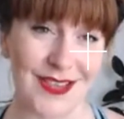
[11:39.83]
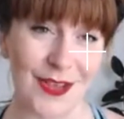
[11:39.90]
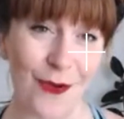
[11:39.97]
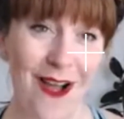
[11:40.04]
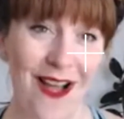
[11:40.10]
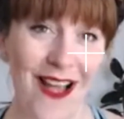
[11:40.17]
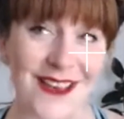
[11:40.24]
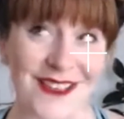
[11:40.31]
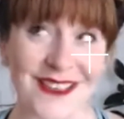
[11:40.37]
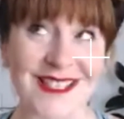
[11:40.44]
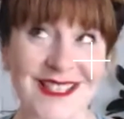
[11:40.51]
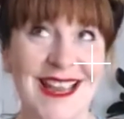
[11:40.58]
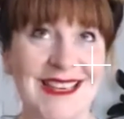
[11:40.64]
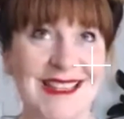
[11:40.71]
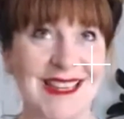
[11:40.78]
So
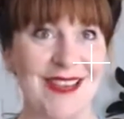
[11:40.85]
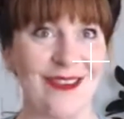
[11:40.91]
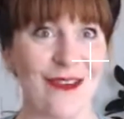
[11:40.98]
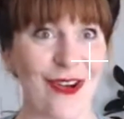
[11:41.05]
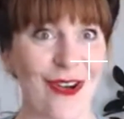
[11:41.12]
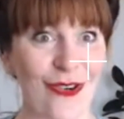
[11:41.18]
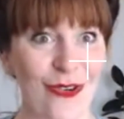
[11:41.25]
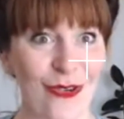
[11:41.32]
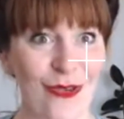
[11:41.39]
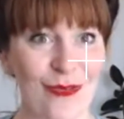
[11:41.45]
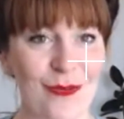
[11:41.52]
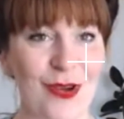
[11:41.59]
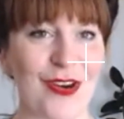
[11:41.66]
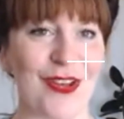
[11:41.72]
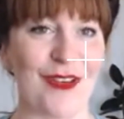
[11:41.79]
understanding your
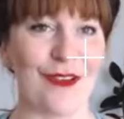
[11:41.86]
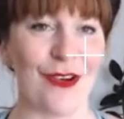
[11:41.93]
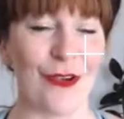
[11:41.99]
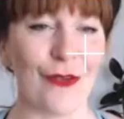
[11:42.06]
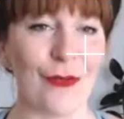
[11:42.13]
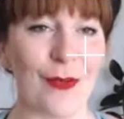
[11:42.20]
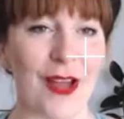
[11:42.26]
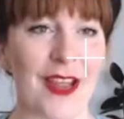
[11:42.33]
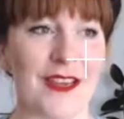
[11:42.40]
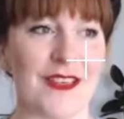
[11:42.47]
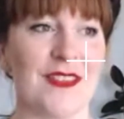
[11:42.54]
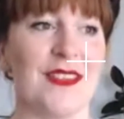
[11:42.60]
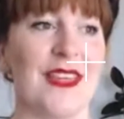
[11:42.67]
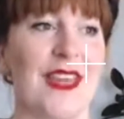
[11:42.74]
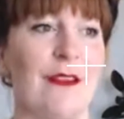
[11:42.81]
own body, your own
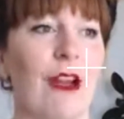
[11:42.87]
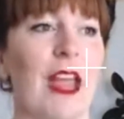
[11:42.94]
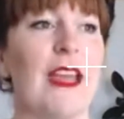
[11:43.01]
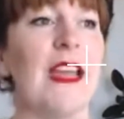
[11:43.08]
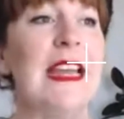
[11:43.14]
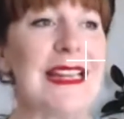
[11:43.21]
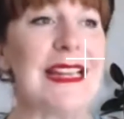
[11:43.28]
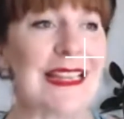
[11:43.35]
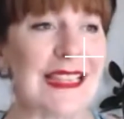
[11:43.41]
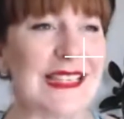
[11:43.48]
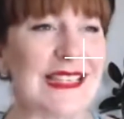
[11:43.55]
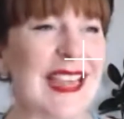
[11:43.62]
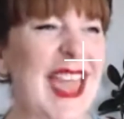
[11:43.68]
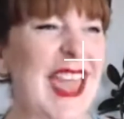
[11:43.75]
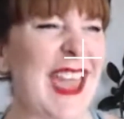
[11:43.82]
mind, and saying, right,
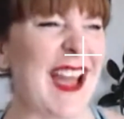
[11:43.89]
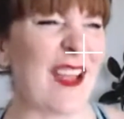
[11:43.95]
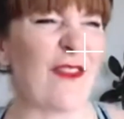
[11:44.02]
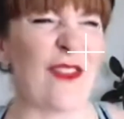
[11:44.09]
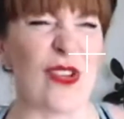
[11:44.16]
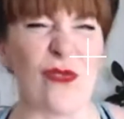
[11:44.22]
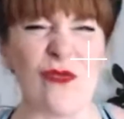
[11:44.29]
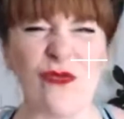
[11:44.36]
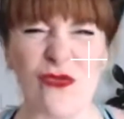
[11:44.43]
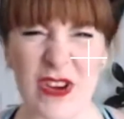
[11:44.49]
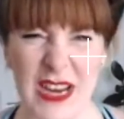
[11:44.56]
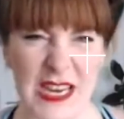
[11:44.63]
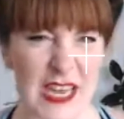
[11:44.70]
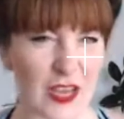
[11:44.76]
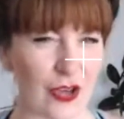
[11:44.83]
today I feel
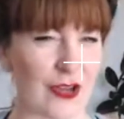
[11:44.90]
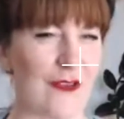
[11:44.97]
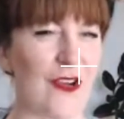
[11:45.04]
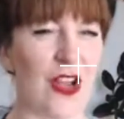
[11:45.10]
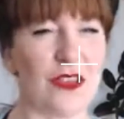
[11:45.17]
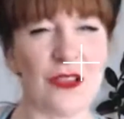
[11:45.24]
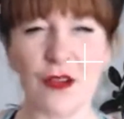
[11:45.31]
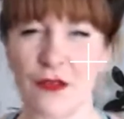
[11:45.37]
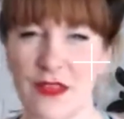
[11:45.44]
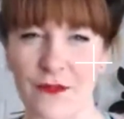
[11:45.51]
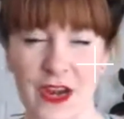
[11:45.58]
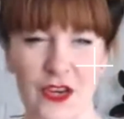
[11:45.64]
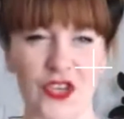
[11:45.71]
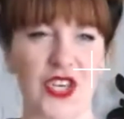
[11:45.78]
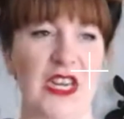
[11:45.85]
really good. I've got loads
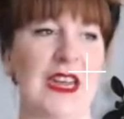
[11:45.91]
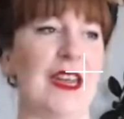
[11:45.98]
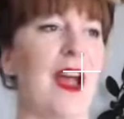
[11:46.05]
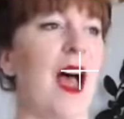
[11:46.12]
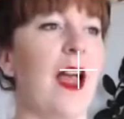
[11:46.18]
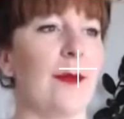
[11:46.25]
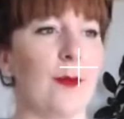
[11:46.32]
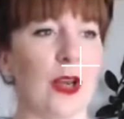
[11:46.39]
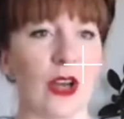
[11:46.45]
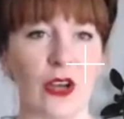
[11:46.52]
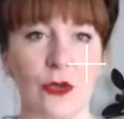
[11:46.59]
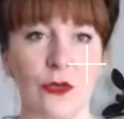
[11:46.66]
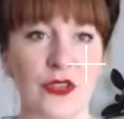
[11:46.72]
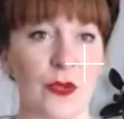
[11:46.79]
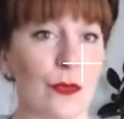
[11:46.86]
of energy. I'm going to
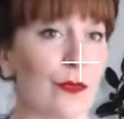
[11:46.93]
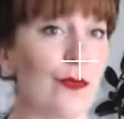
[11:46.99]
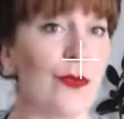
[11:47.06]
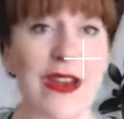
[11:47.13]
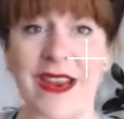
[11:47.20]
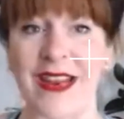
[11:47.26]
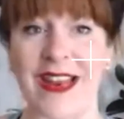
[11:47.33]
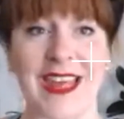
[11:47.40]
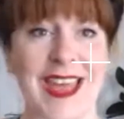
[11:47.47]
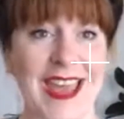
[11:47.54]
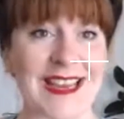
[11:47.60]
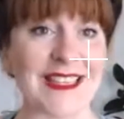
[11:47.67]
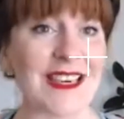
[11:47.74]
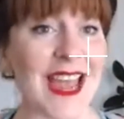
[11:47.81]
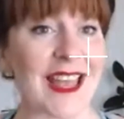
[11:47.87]
go do a really
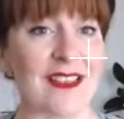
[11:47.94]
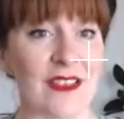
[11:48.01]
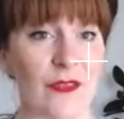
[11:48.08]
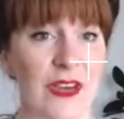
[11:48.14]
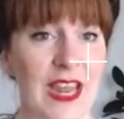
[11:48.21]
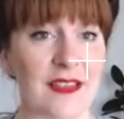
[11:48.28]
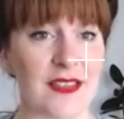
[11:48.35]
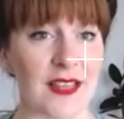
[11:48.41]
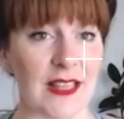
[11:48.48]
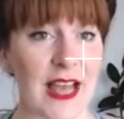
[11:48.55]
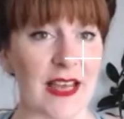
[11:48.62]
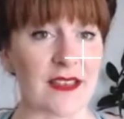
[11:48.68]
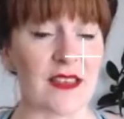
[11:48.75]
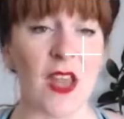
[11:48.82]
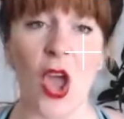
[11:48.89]
intense vinyasa
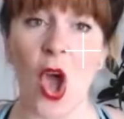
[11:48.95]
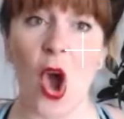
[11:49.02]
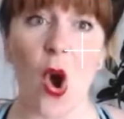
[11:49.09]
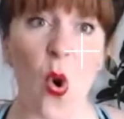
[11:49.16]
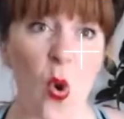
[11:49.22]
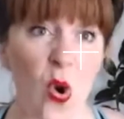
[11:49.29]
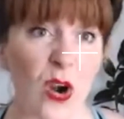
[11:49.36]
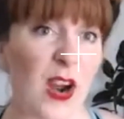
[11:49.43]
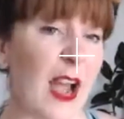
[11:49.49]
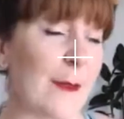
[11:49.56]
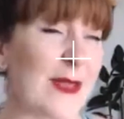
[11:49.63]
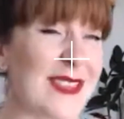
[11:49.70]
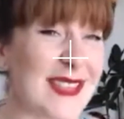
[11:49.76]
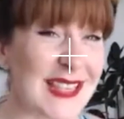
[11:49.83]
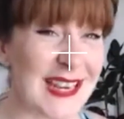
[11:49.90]
class. Or
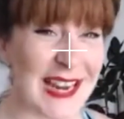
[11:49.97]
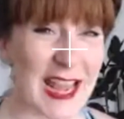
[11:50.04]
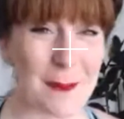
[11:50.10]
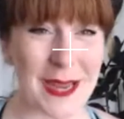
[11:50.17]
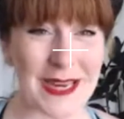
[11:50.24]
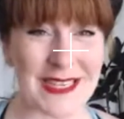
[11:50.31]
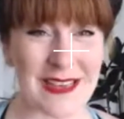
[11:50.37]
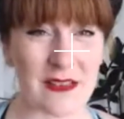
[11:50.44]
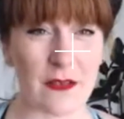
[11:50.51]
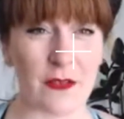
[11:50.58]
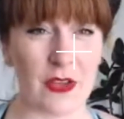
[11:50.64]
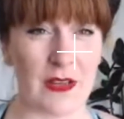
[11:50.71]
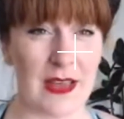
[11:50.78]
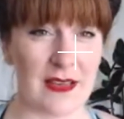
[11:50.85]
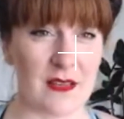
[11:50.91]
I've been sitting at my desk
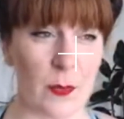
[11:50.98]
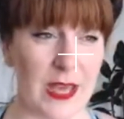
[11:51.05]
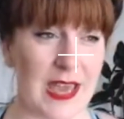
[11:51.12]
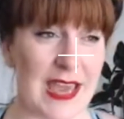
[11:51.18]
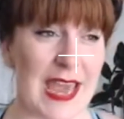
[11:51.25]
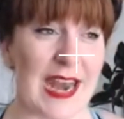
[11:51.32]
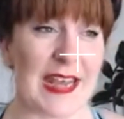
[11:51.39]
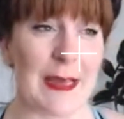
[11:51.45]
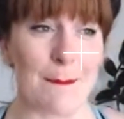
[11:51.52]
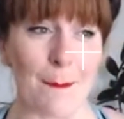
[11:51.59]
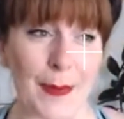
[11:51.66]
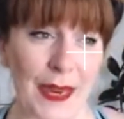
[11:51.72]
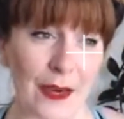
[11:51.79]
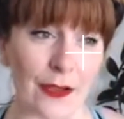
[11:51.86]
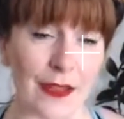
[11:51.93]
for the last week and I can
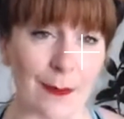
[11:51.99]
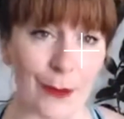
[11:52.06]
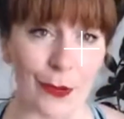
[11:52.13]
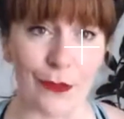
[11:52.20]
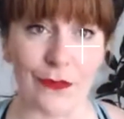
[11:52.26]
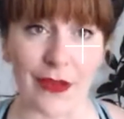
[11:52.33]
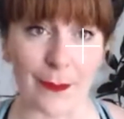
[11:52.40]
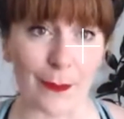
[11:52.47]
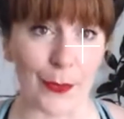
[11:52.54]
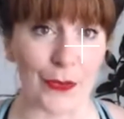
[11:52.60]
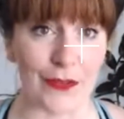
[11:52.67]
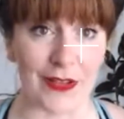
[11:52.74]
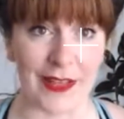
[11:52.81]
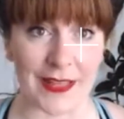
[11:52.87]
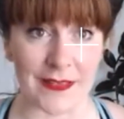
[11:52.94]
barely move. I'm
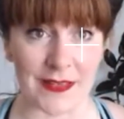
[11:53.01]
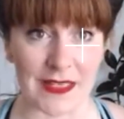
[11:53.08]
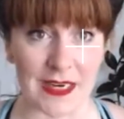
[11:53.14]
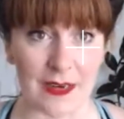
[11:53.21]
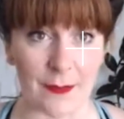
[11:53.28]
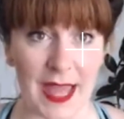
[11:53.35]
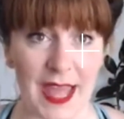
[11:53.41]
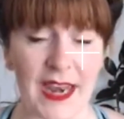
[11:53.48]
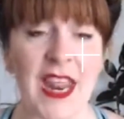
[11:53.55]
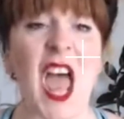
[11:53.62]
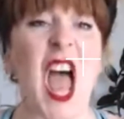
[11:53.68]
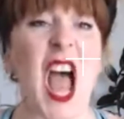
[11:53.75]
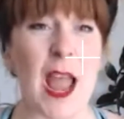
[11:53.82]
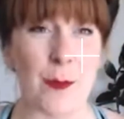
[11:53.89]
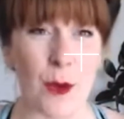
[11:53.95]
moving like the Tin Man.
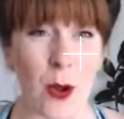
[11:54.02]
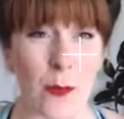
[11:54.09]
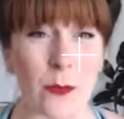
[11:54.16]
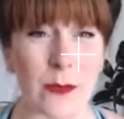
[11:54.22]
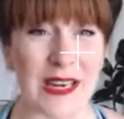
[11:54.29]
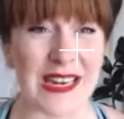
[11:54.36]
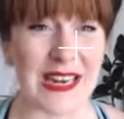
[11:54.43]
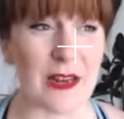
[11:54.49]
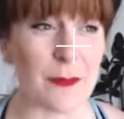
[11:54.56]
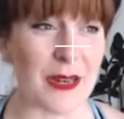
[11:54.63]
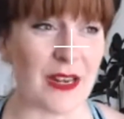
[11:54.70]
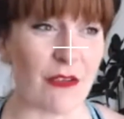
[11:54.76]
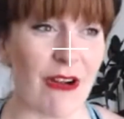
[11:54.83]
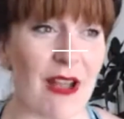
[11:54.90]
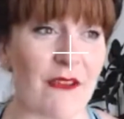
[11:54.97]
I probably need a
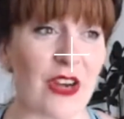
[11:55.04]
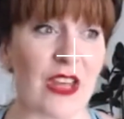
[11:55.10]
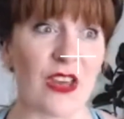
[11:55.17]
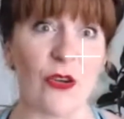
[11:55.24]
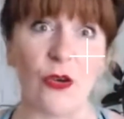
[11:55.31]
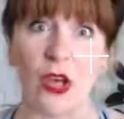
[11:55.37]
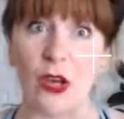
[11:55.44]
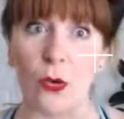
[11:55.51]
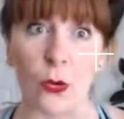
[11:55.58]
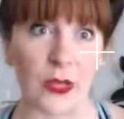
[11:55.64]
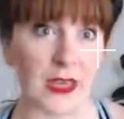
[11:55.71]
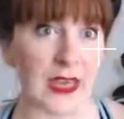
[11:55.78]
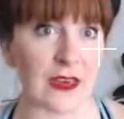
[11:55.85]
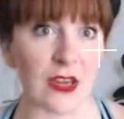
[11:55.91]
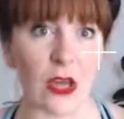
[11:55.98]
bit of gravity yoga or
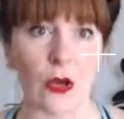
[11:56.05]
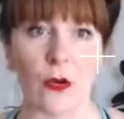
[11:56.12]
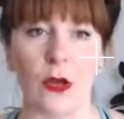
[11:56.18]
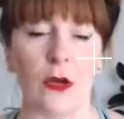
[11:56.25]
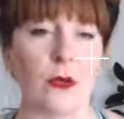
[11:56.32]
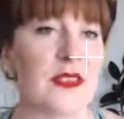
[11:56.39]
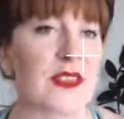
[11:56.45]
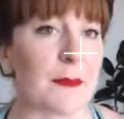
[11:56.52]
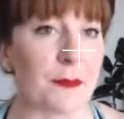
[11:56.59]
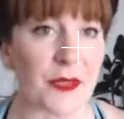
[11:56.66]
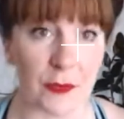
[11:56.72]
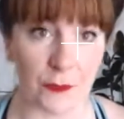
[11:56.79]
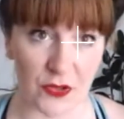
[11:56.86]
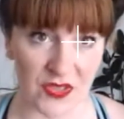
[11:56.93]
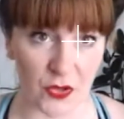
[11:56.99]
yin yoga or
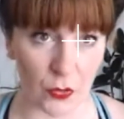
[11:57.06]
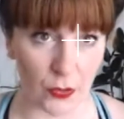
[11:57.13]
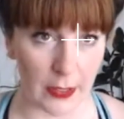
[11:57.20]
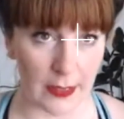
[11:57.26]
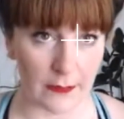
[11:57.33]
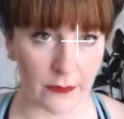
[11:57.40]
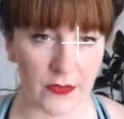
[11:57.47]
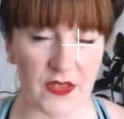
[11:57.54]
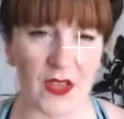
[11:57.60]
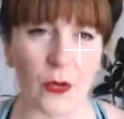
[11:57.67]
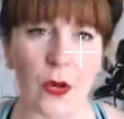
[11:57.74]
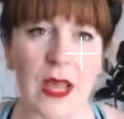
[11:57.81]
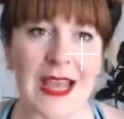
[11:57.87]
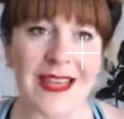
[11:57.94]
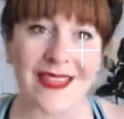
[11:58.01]
something restorative.
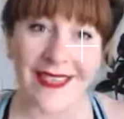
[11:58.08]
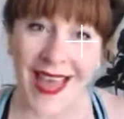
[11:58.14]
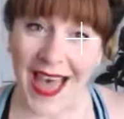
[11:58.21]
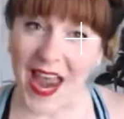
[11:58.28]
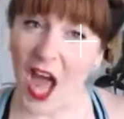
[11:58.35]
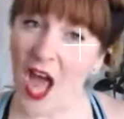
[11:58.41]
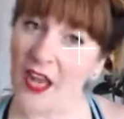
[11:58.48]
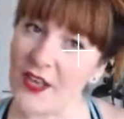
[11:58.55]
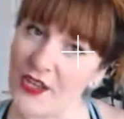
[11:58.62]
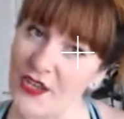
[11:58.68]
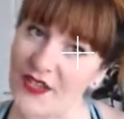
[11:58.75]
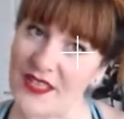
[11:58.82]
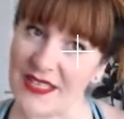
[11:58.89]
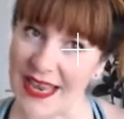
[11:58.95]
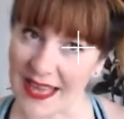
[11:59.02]
So that
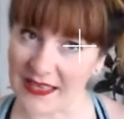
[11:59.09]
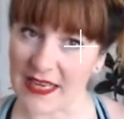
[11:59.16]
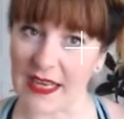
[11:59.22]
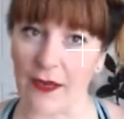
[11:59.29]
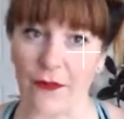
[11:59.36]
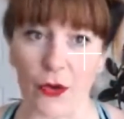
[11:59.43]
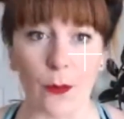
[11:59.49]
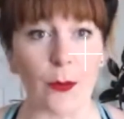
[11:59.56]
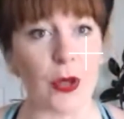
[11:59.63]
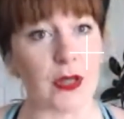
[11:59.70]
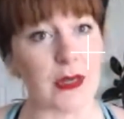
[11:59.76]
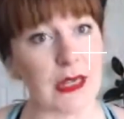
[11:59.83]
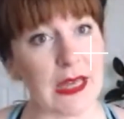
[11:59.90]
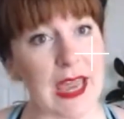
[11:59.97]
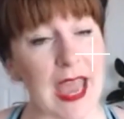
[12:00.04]
understanding of your
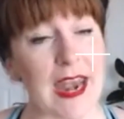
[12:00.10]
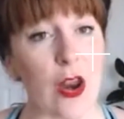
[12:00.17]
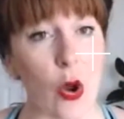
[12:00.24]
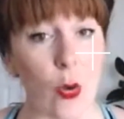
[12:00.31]
body and